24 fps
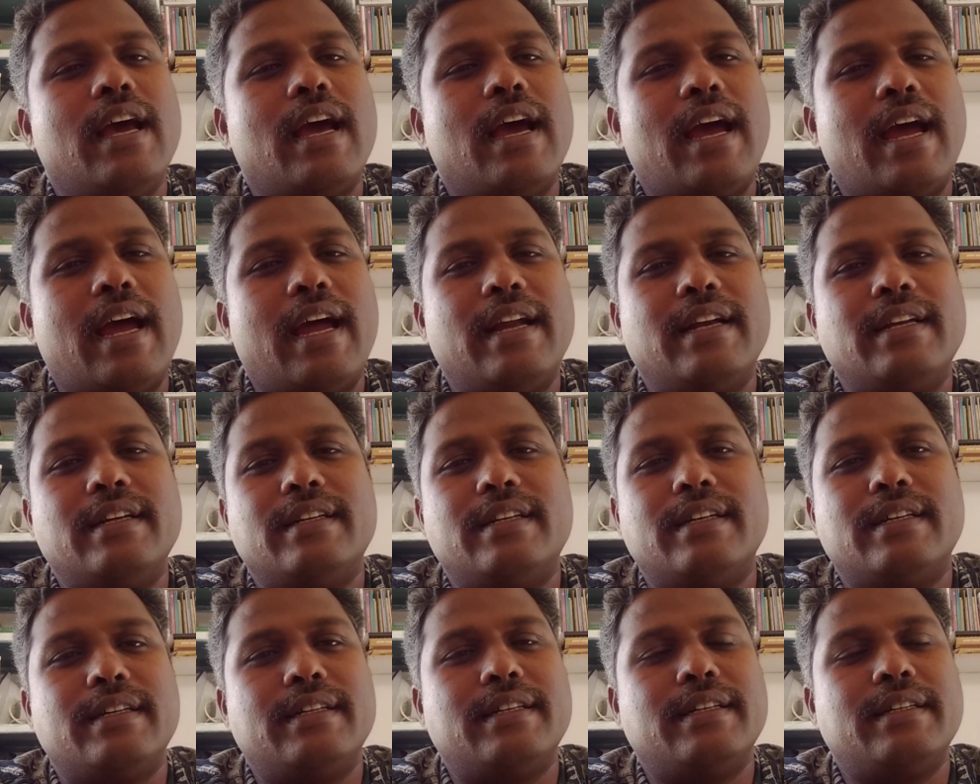
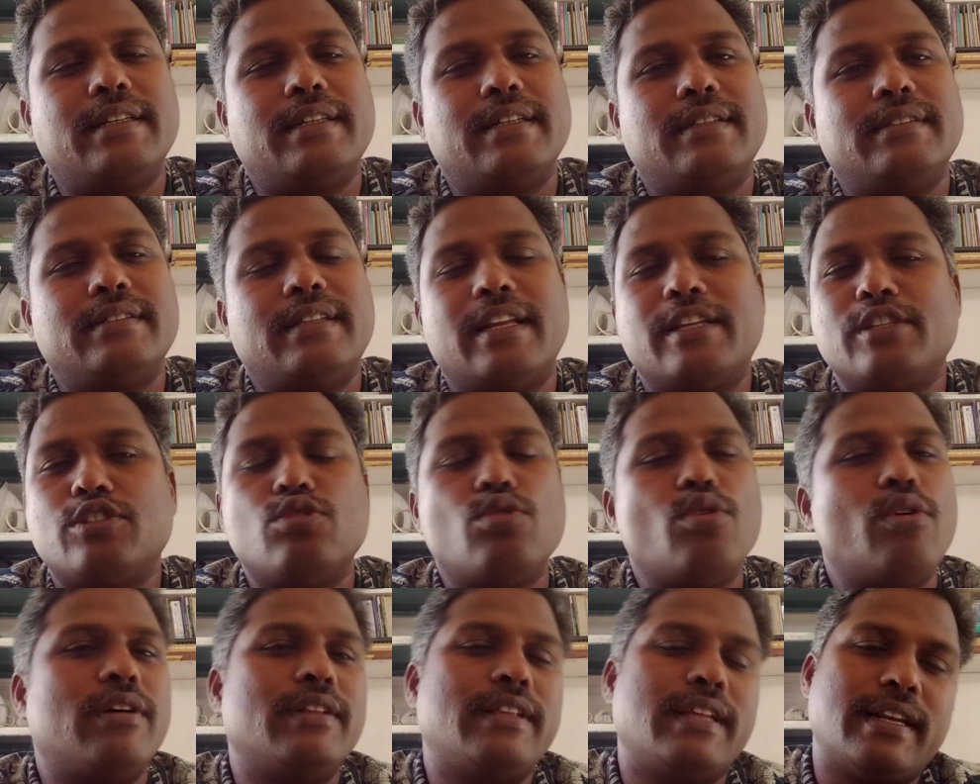and uh, there is
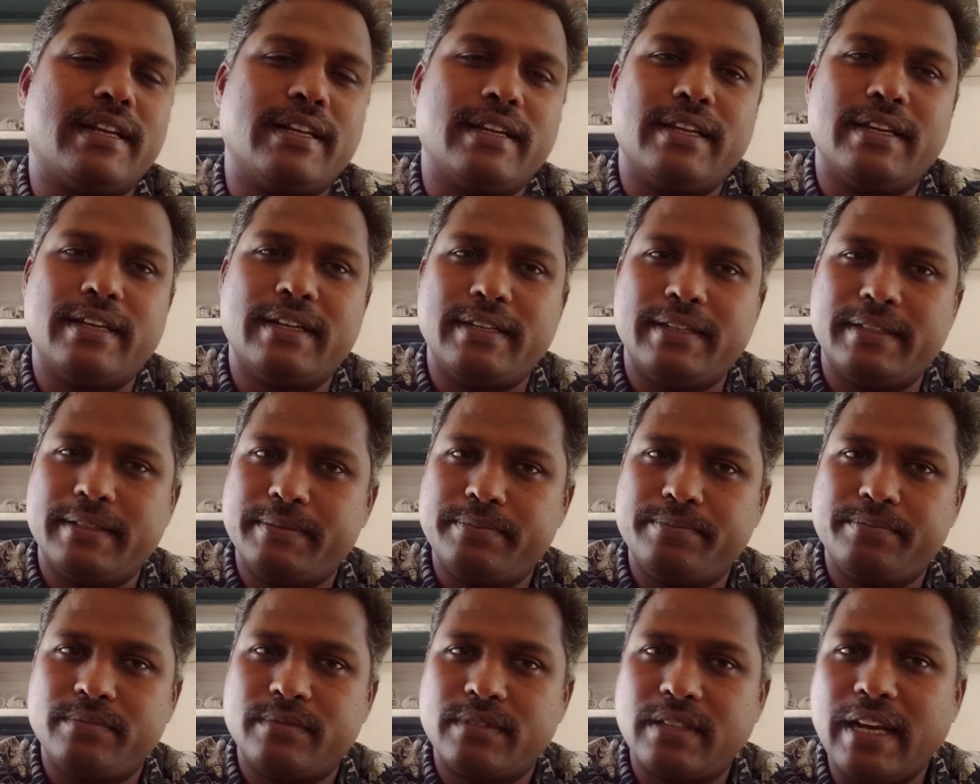no other uh,
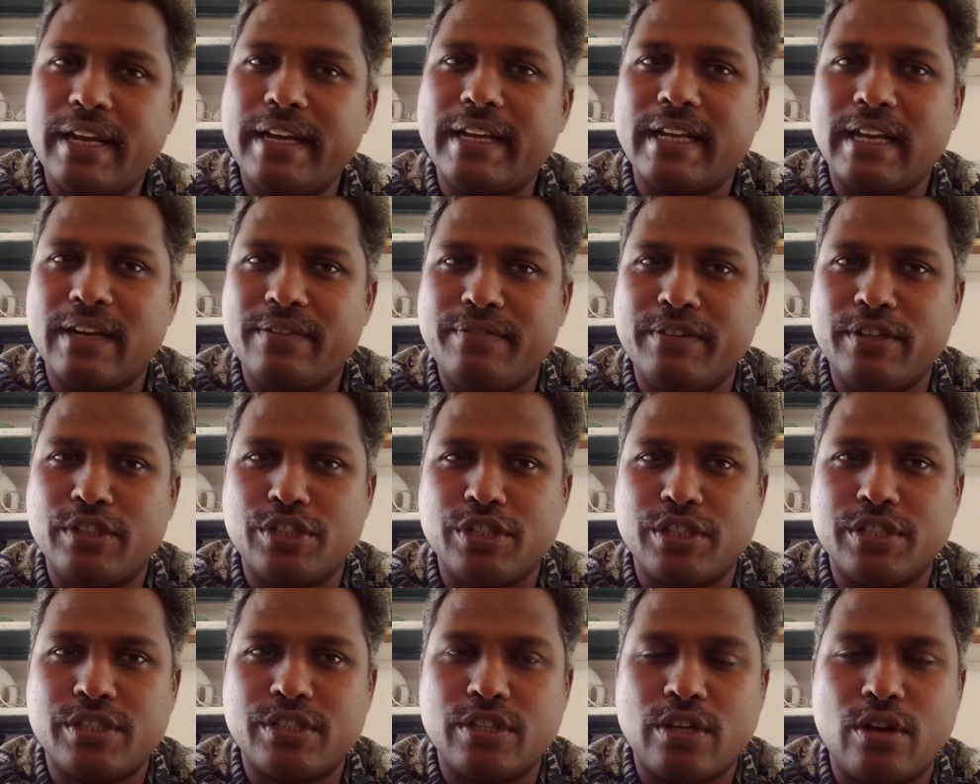clinical
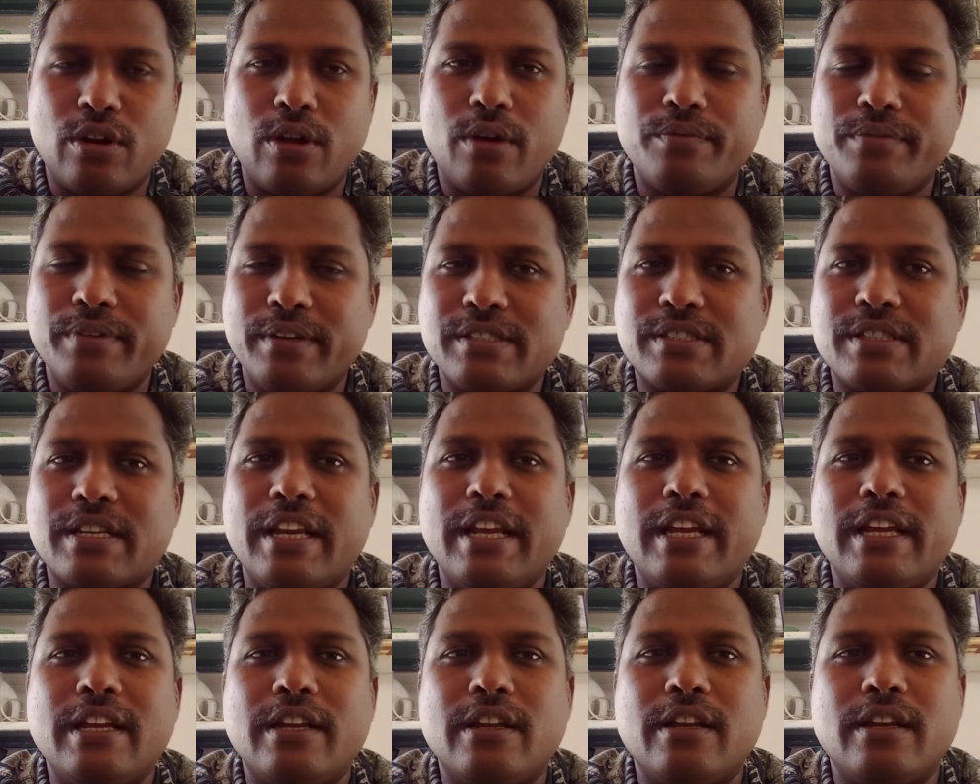features are
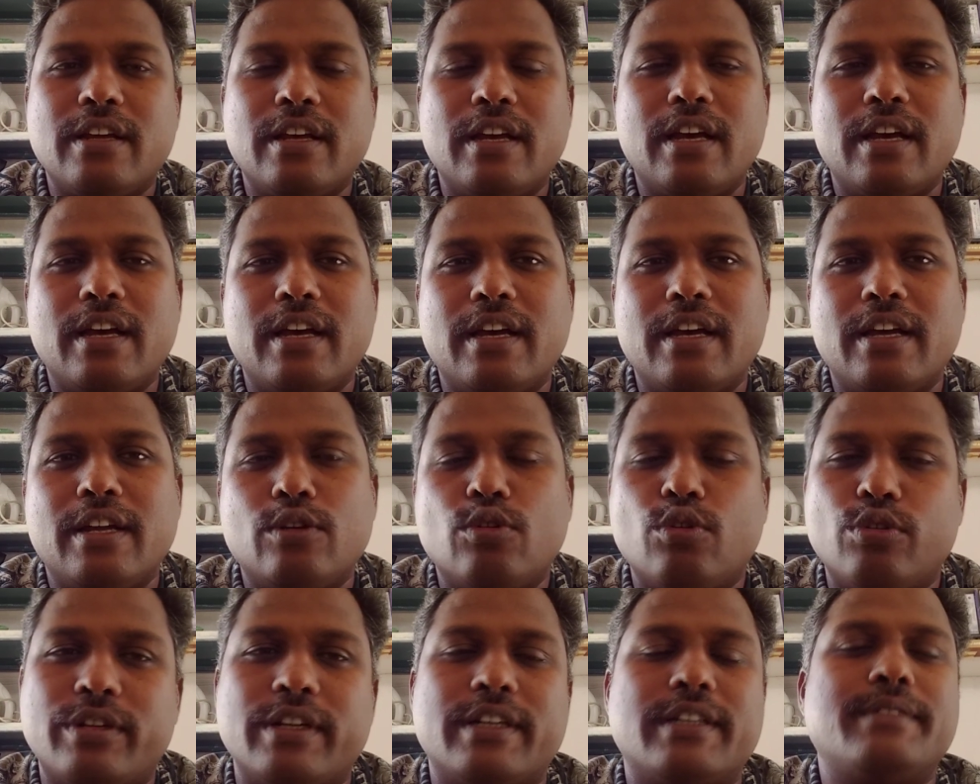obviously uh,
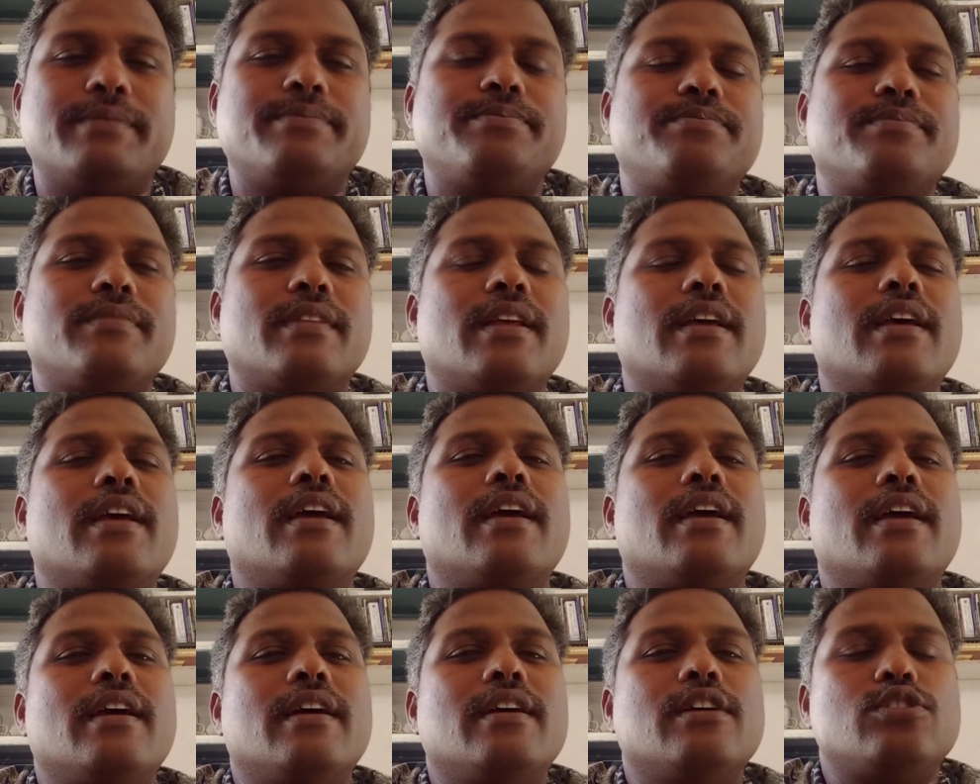noted
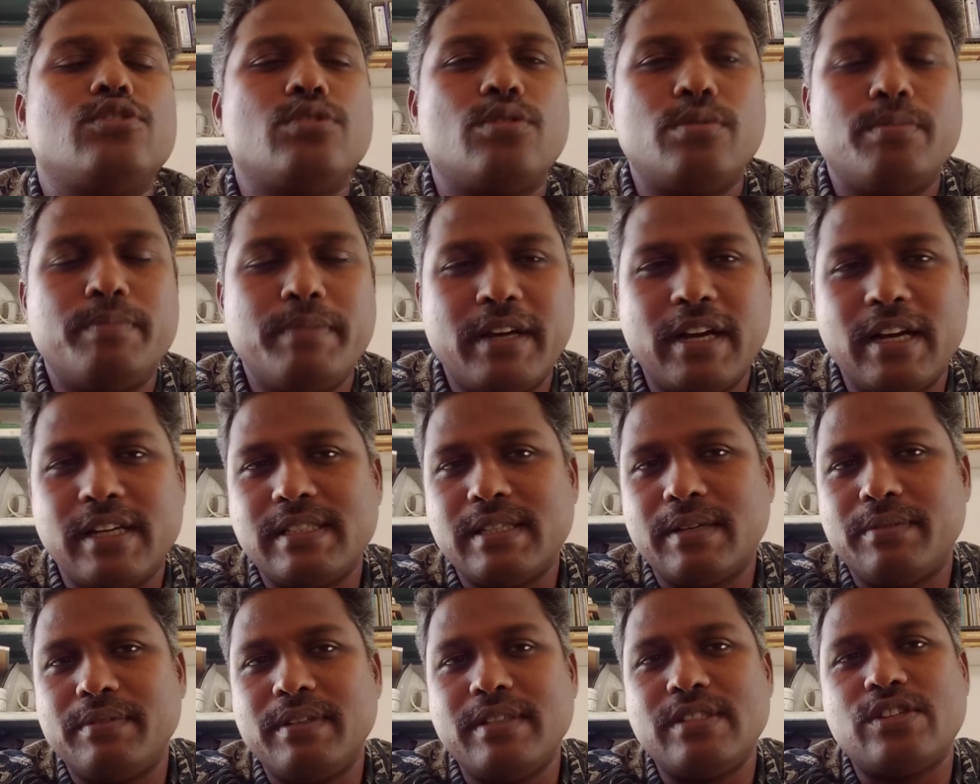so
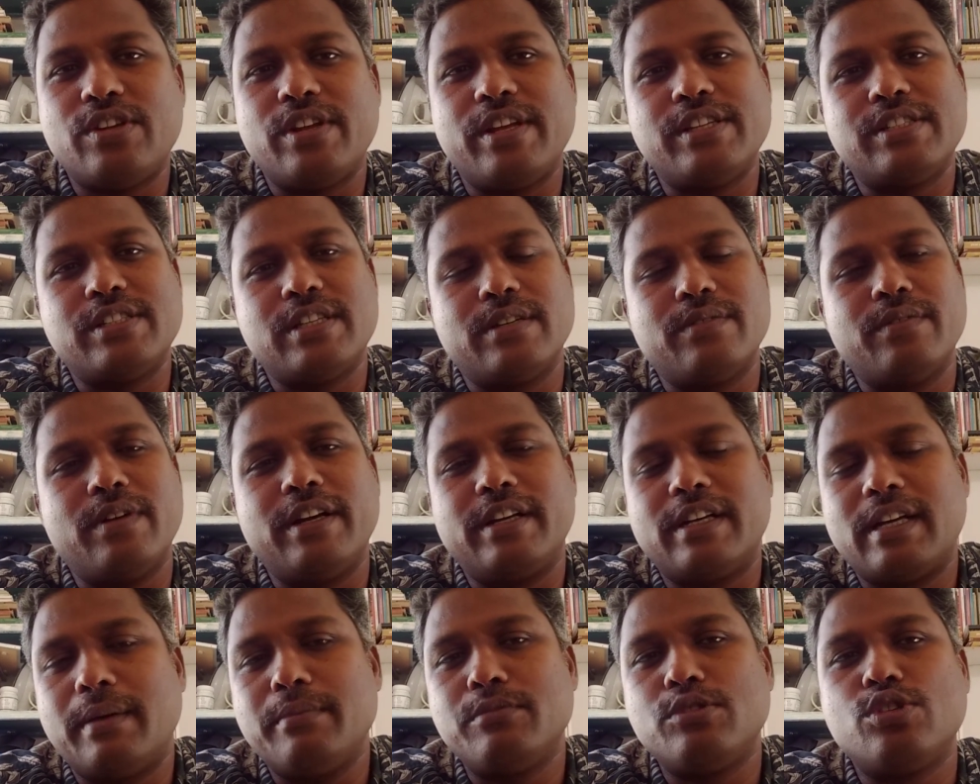because of this reason
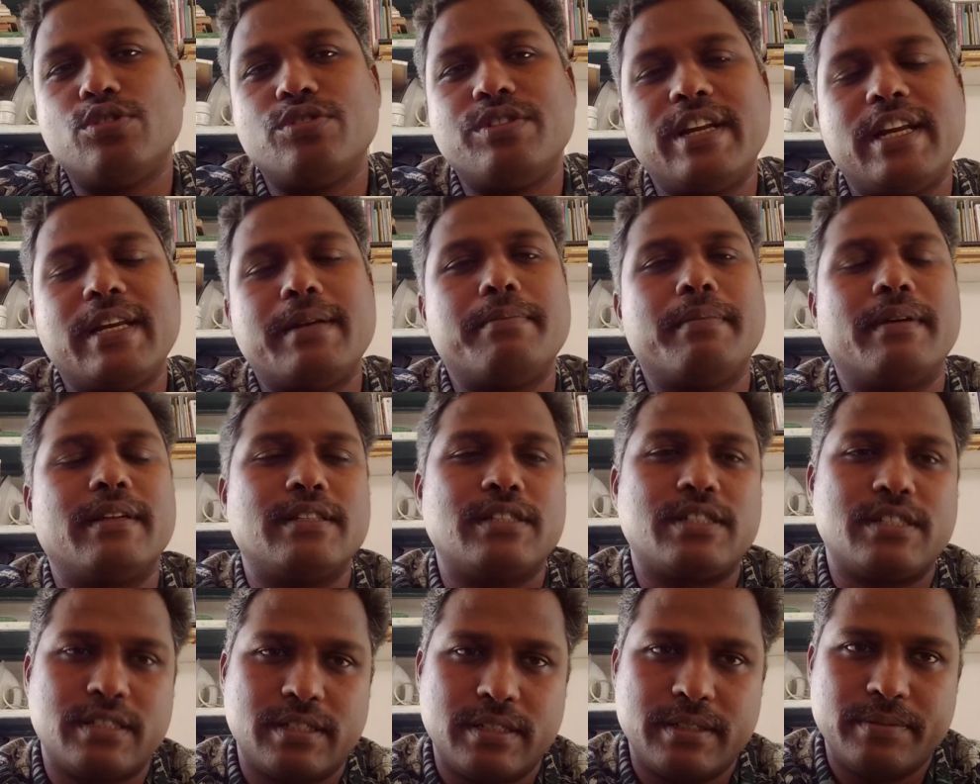when it comes to
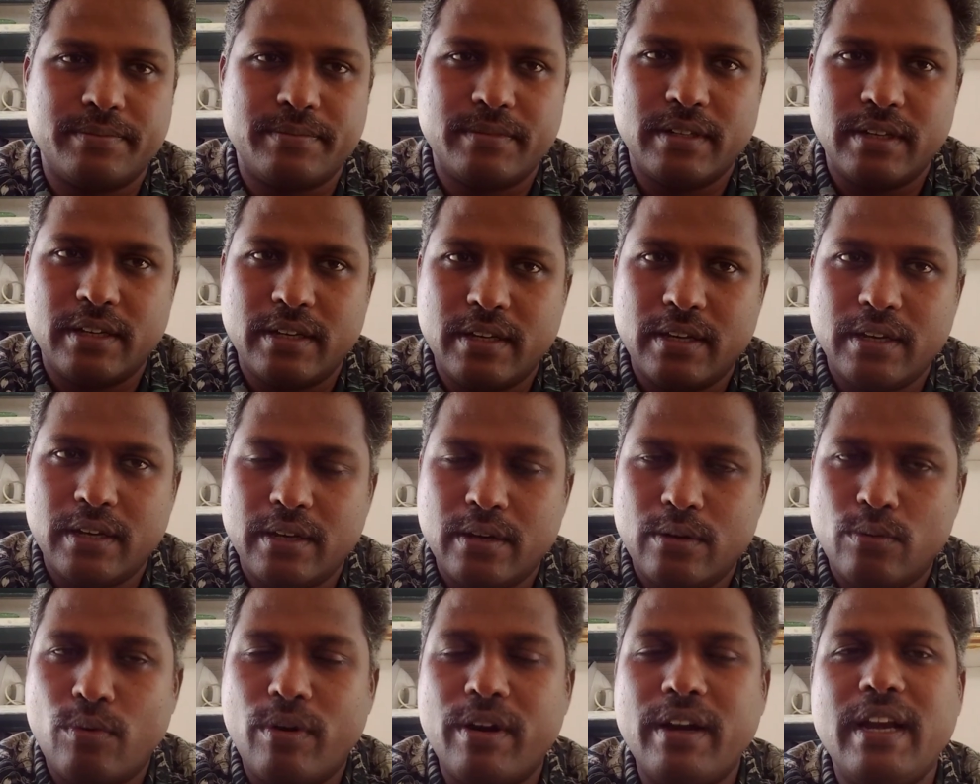treatment
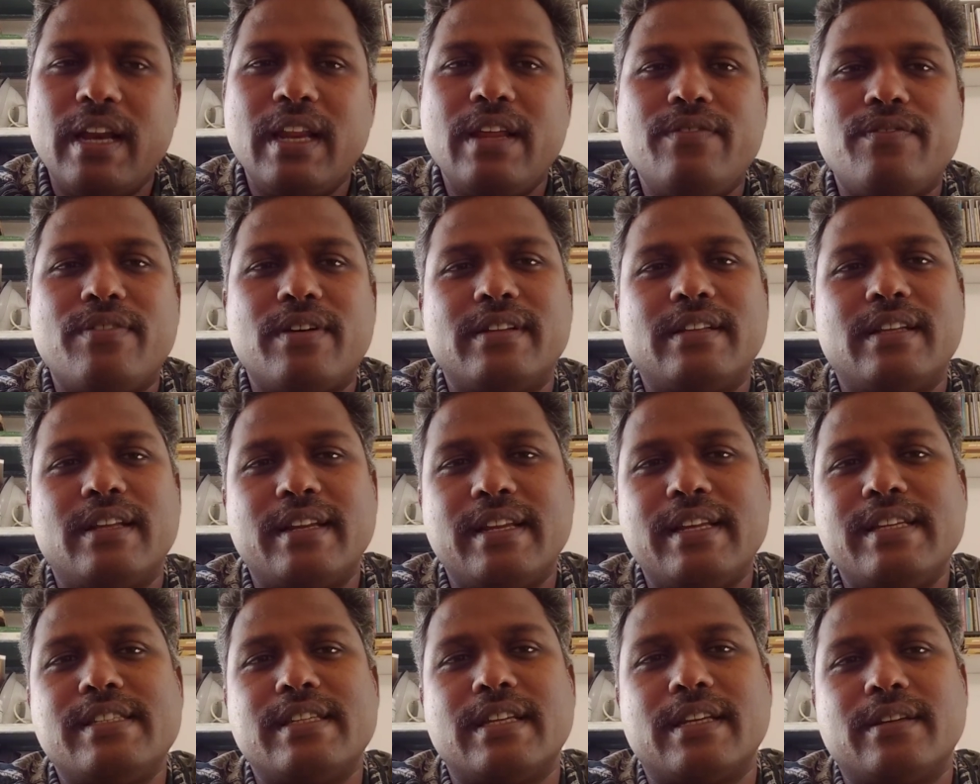only for the
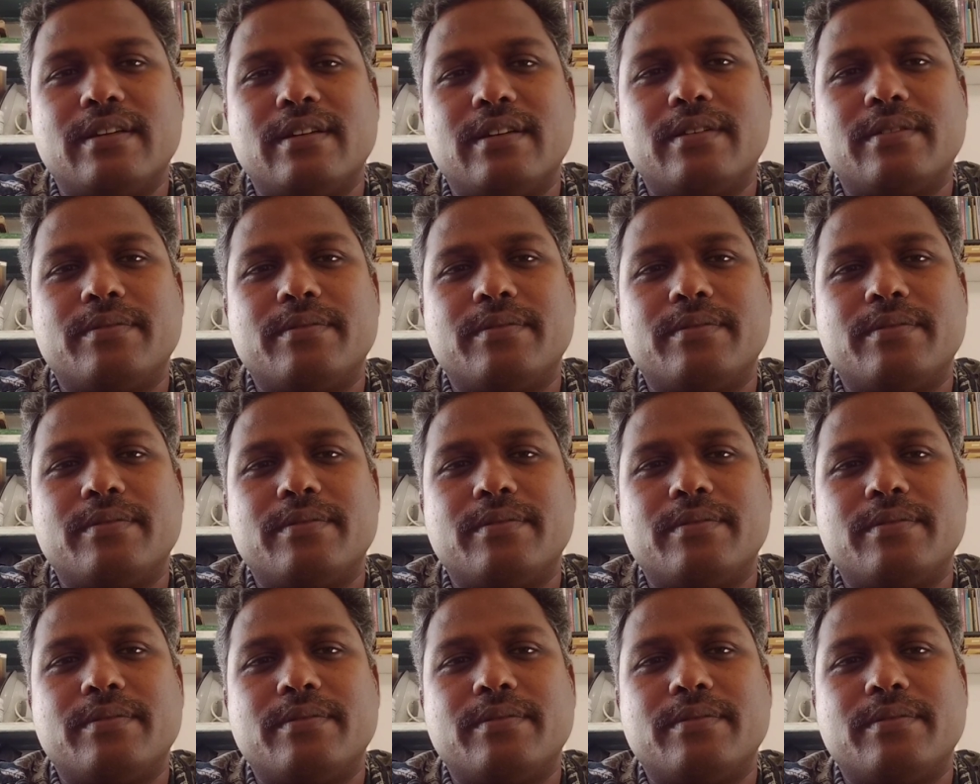reason